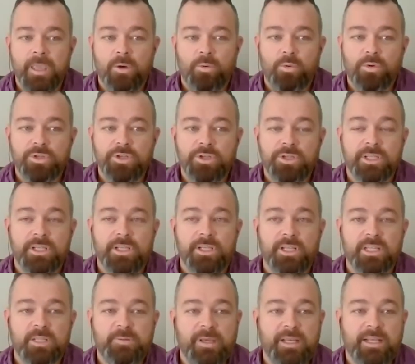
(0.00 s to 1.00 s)
Well, students can
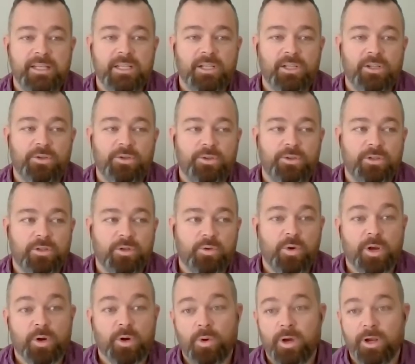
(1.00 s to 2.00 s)
expect to learn
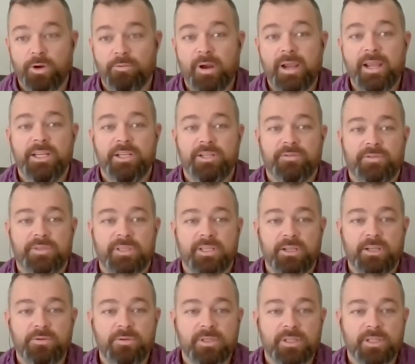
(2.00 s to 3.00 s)
quite a wide range of
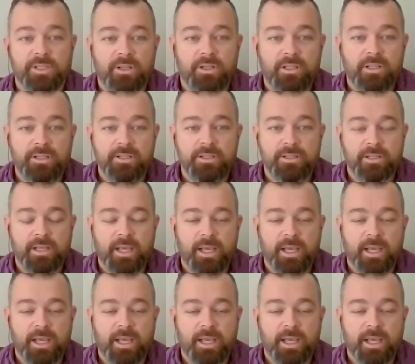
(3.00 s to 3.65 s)
skills and knowledge